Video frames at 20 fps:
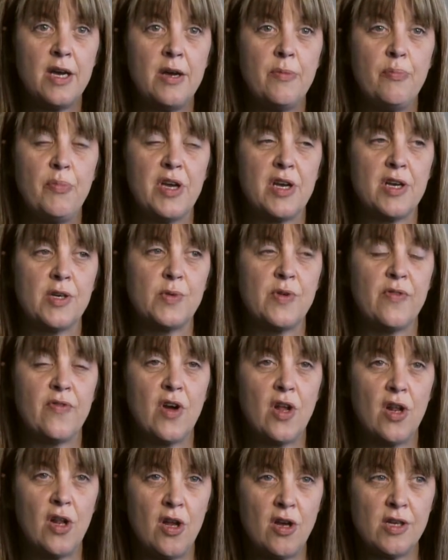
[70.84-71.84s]
because we've
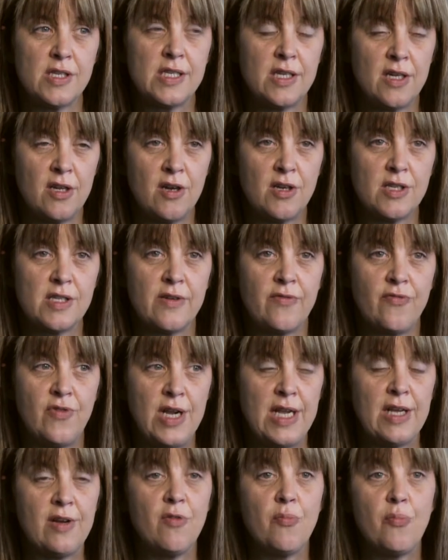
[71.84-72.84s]
got lots and lots of
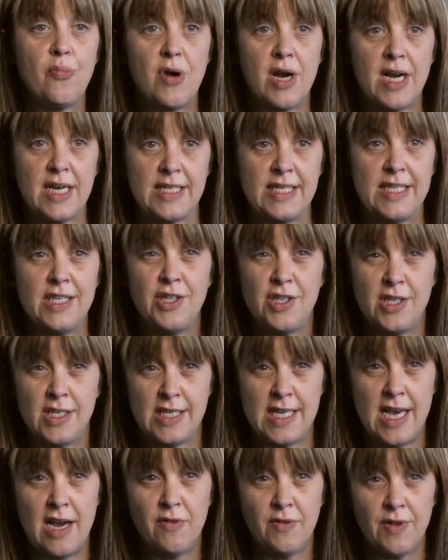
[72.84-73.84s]
really good
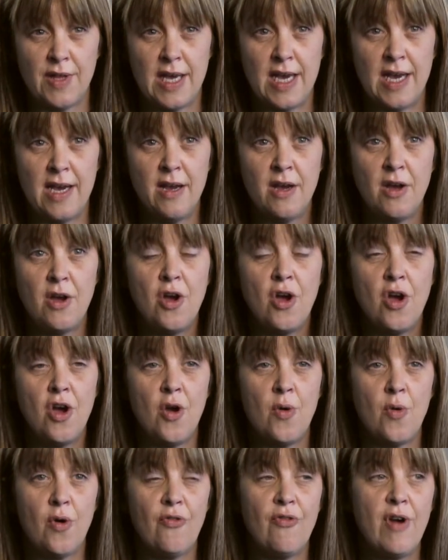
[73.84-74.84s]
practitioners out there
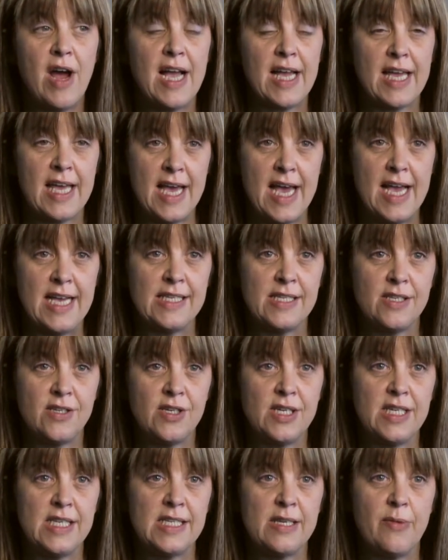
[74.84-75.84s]
who will write case
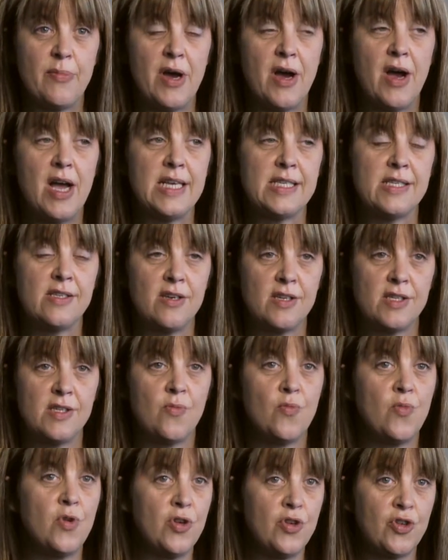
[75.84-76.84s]
studies about a
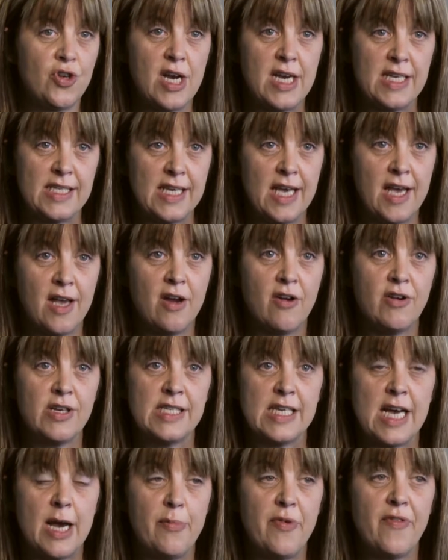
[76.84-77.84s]
certain wound dressing or a
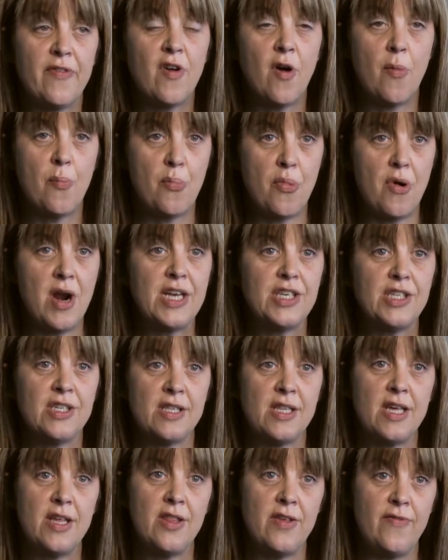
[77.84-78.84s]
type of
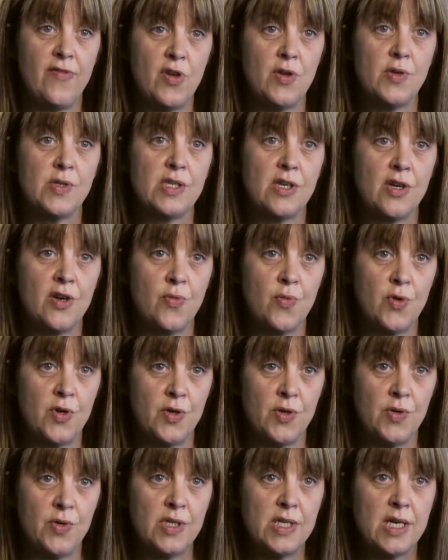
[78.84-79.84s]
compression that they've used on a
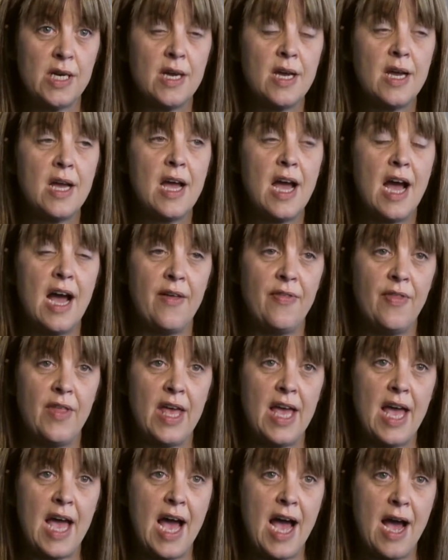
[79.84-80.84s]
wound, and
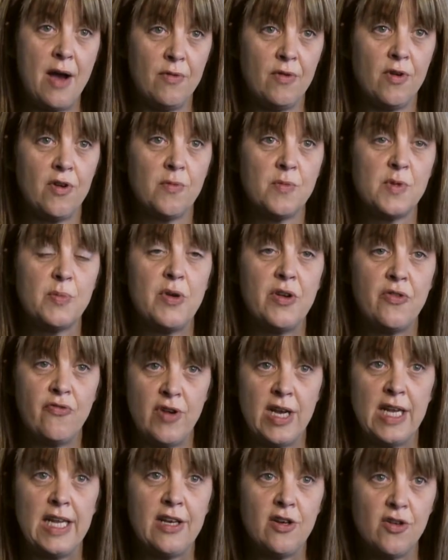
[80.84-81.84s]
the outcome's been
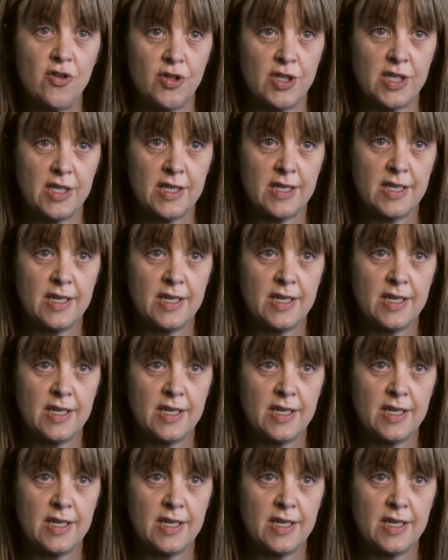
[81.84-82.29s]
really good.